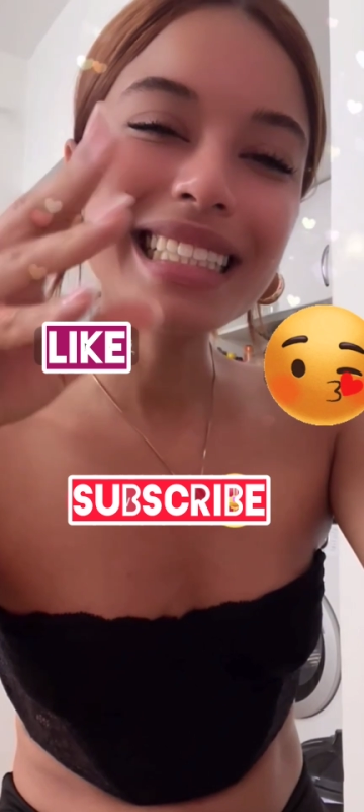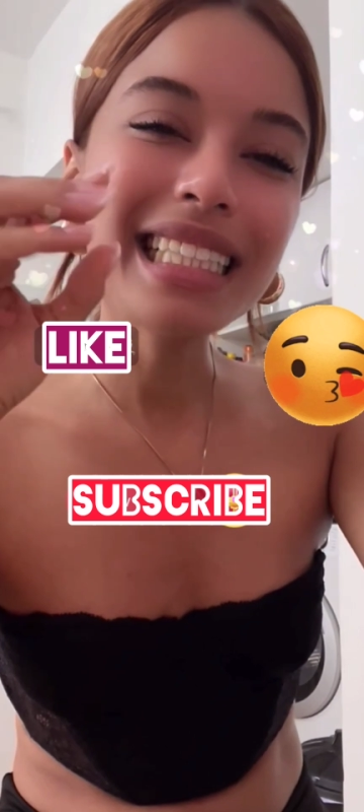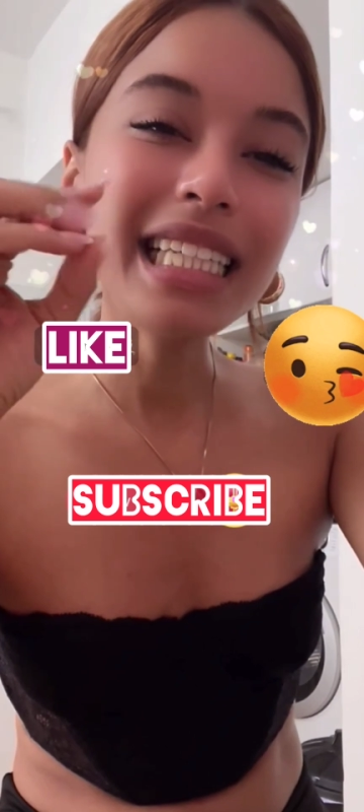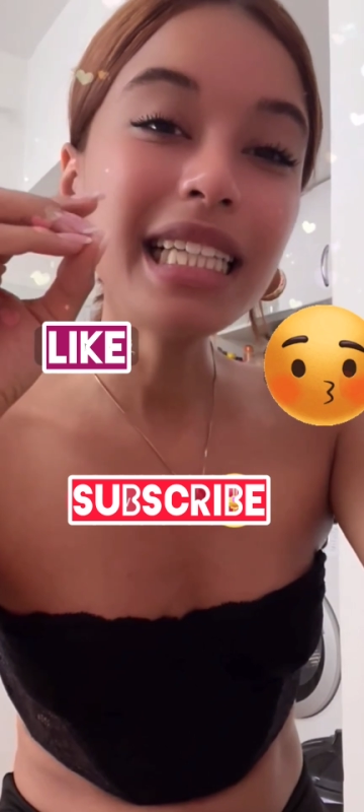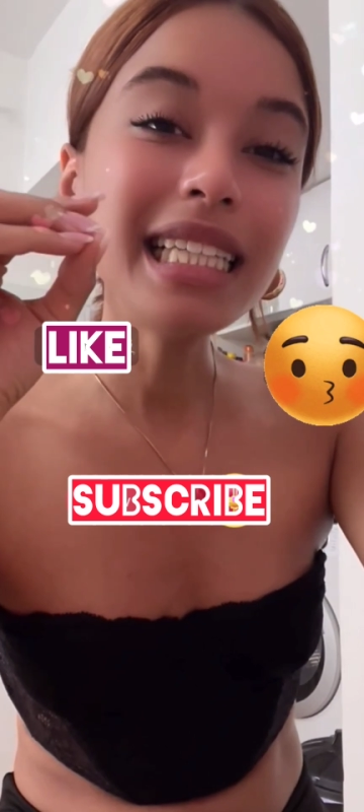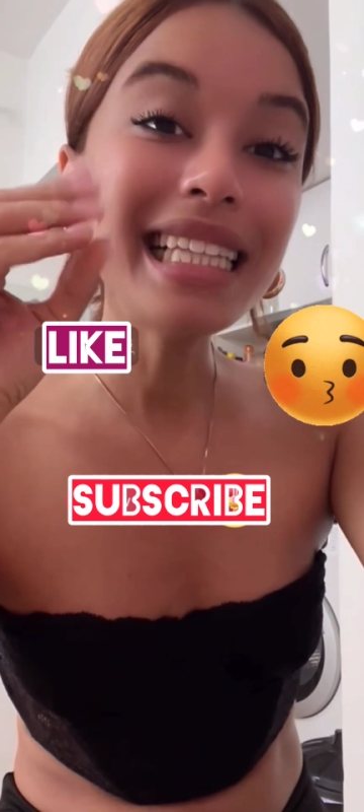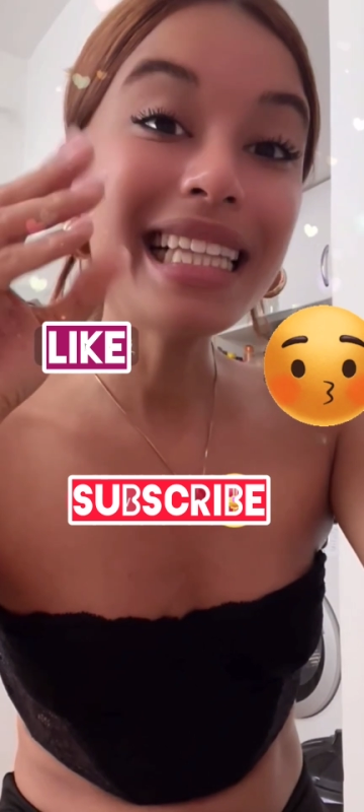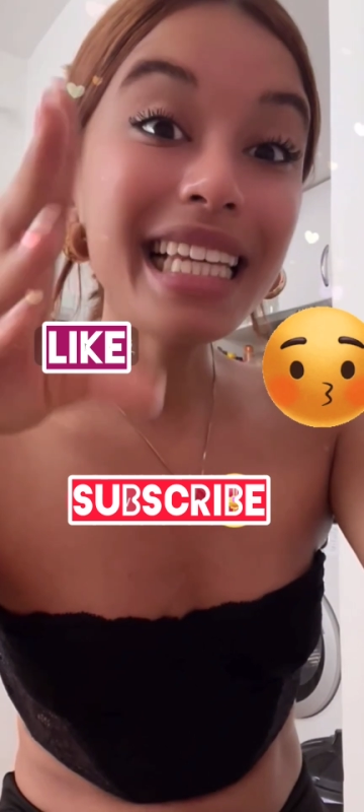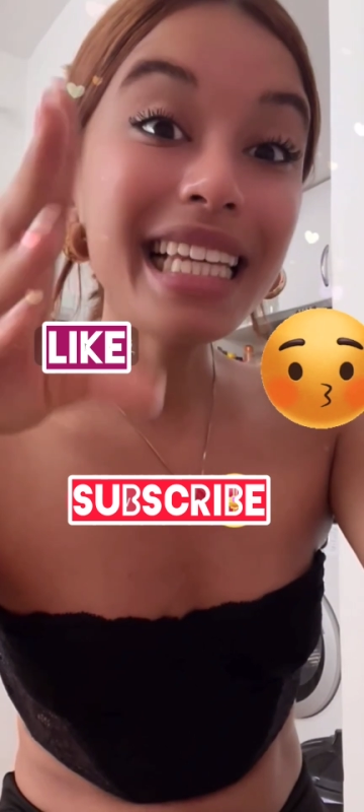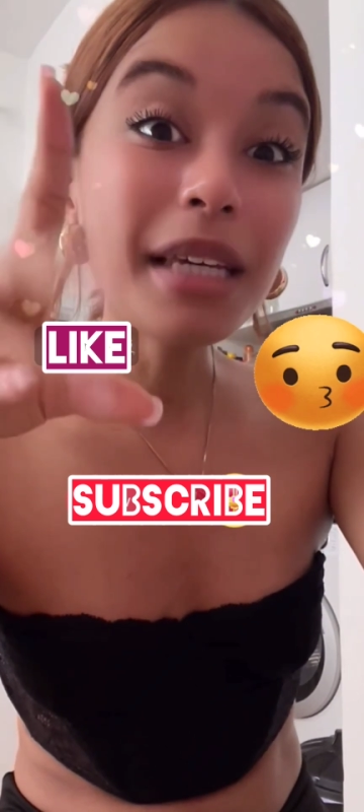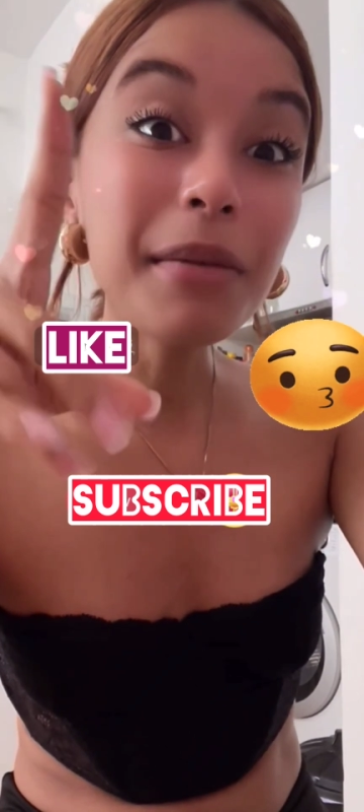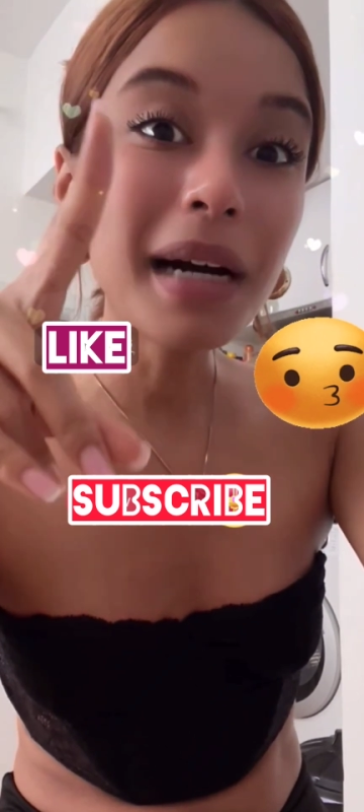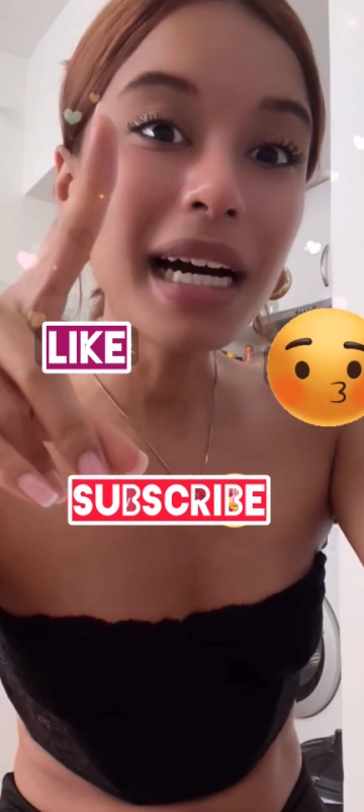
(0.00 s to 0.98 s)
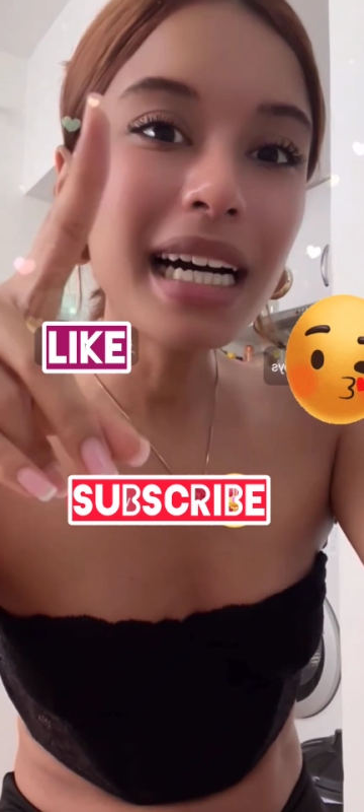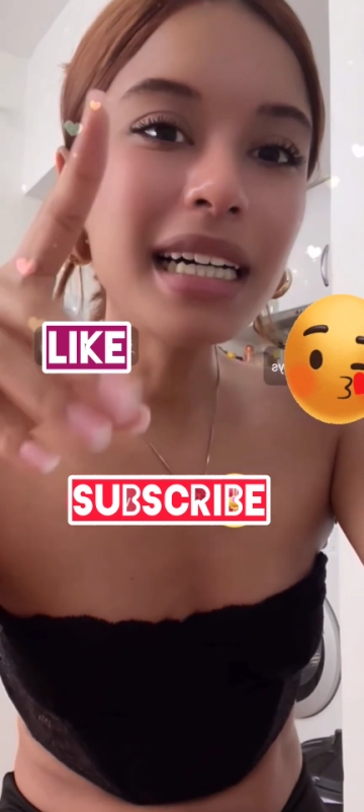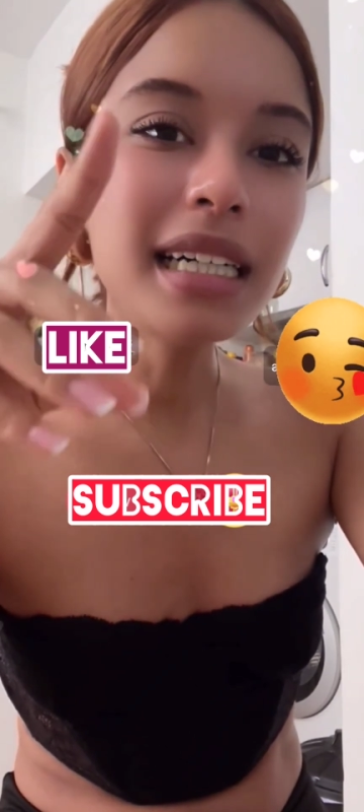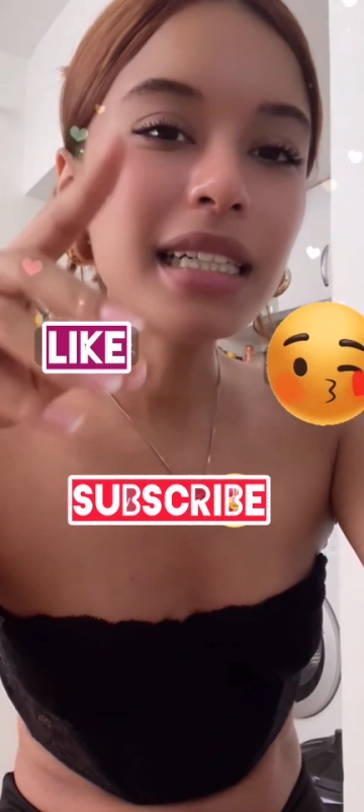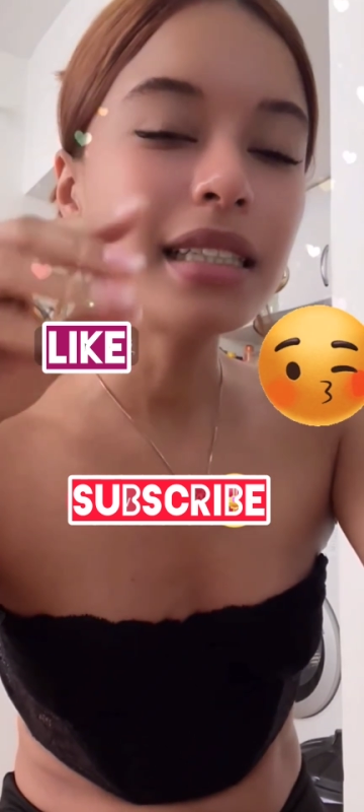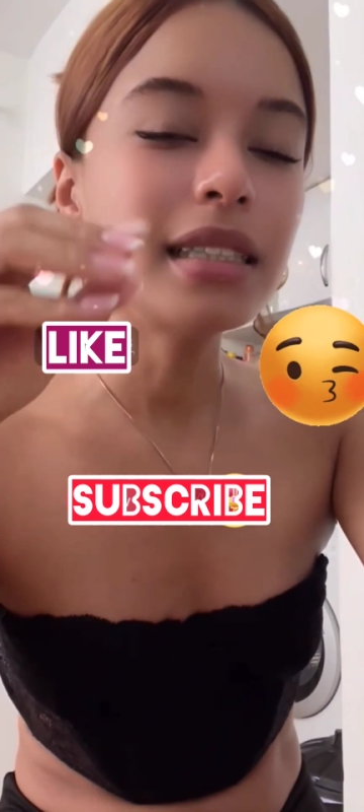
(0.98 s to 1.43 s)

in Lima,